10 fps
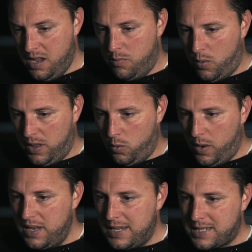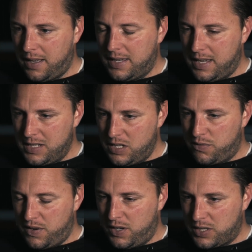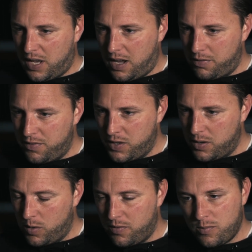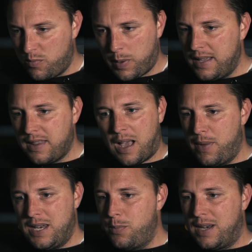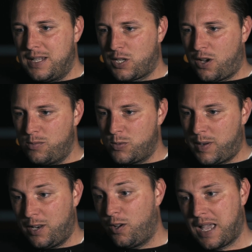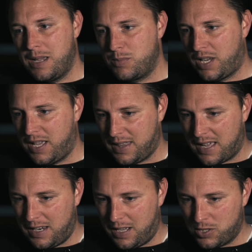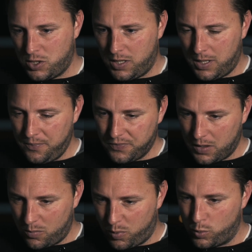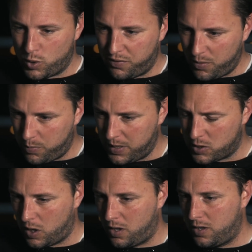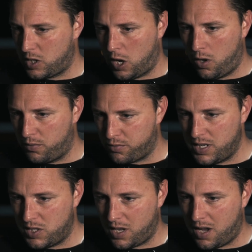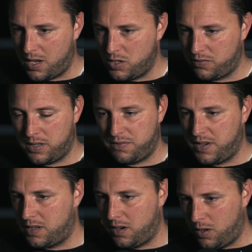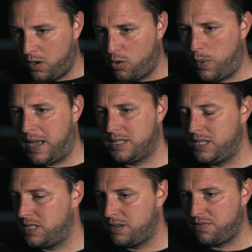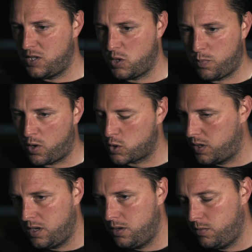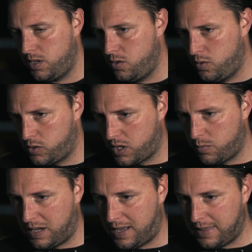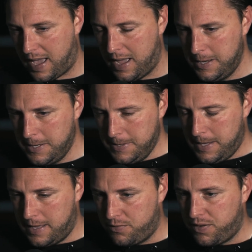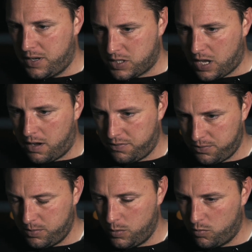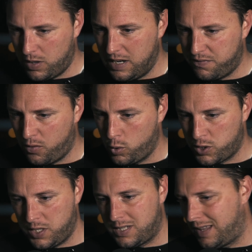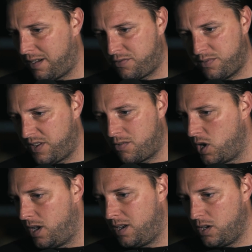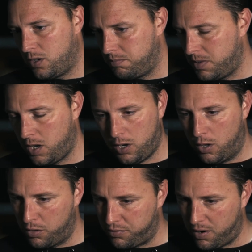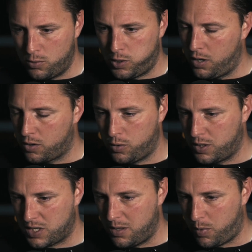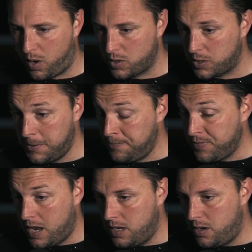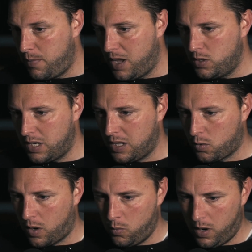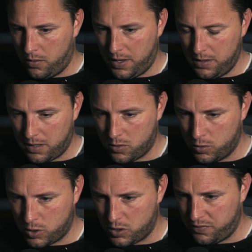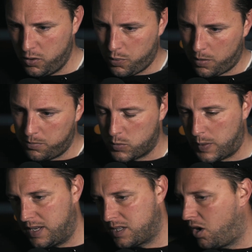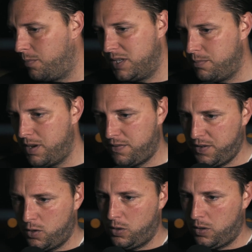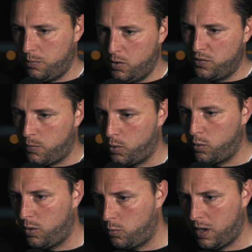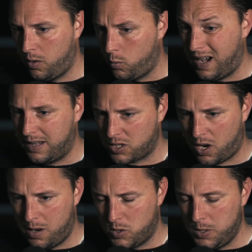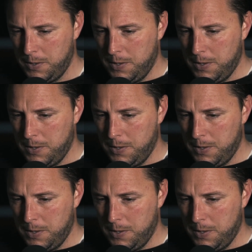But when the wind is like it is in the first half, we've played that many, many times. We played a lot of games like that last year. The ball's off the pitch a lot. It's a lot of restarts. You have to defend a lot of long passes and defend your box. We knew it was going to be like that. And the first half, we were really forced into that from very early on. A lot of long throws, a lot of corners in the box. And in the main, we did it quite well. They caused us a few problems playing a diamond in midfield, moved the ball well at times.